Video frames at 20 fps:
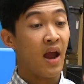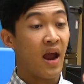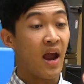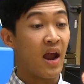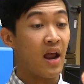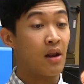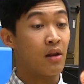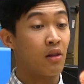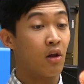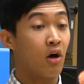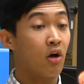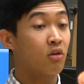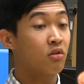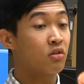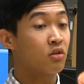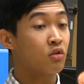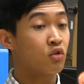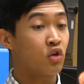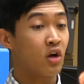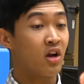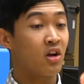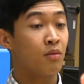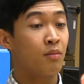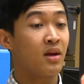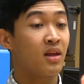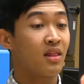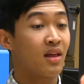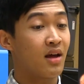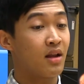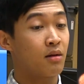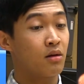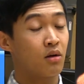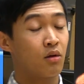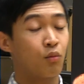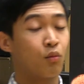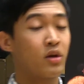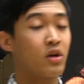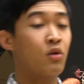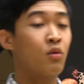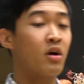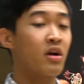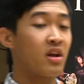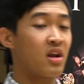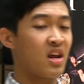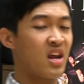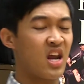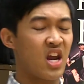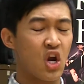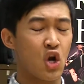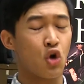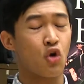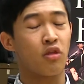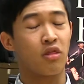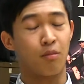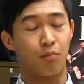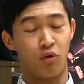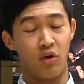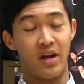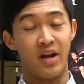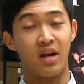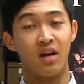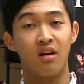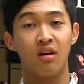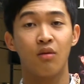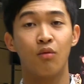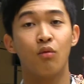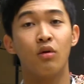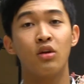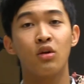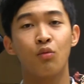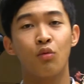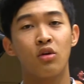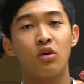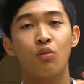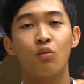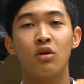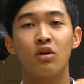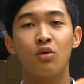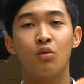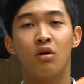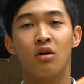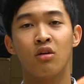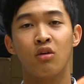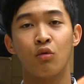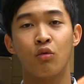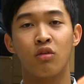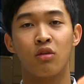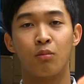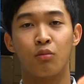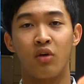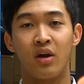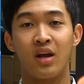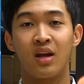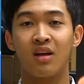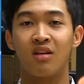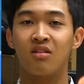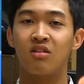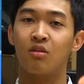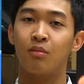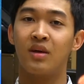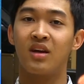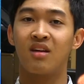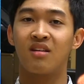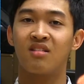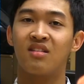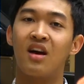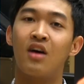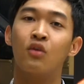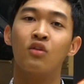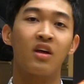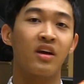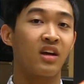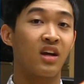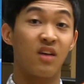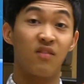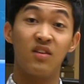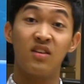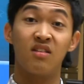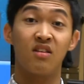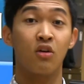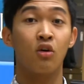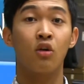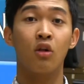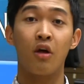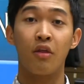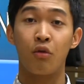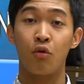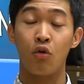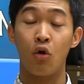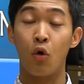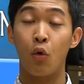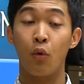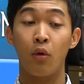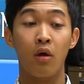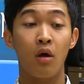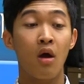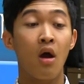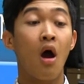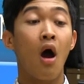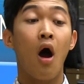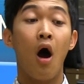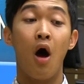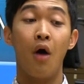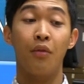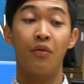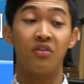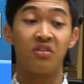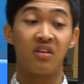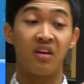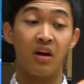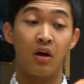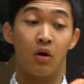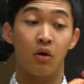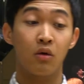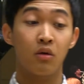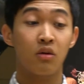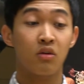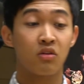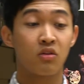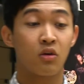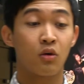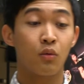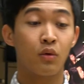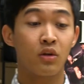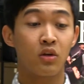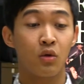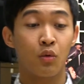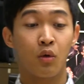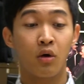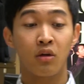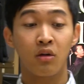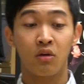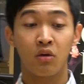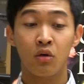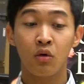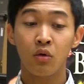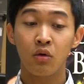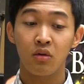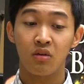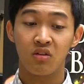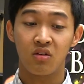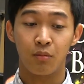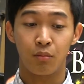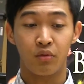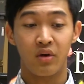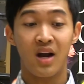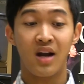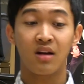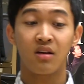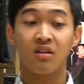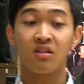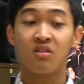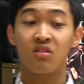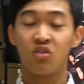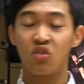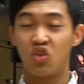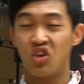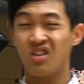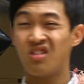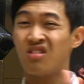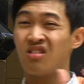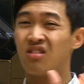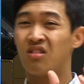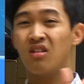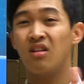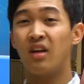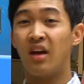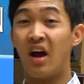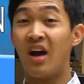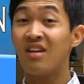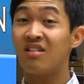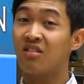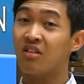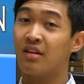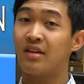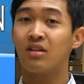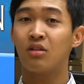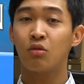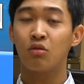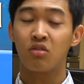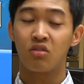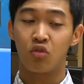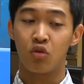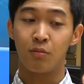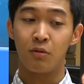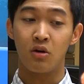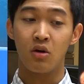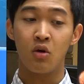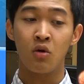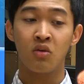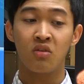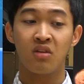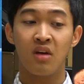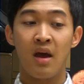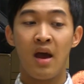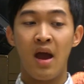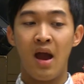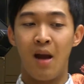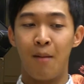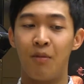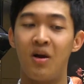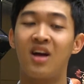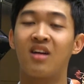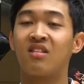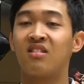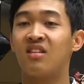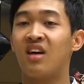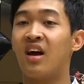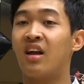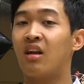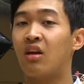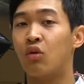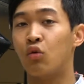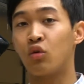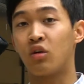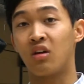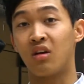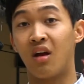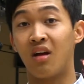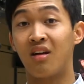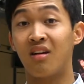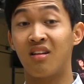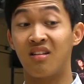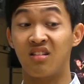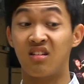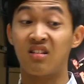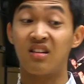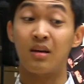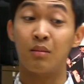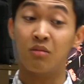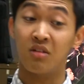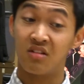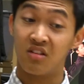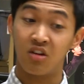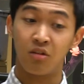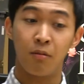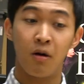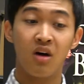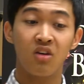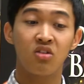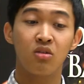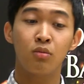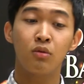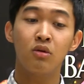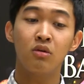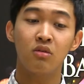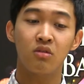And also try to make that, we don't want to hear the break. What you want to do with the break is to make it sound like every single other note on the scale. So what you want to do is to practice, just isolate those group of notes and practice that until you can get it as seamless as possible.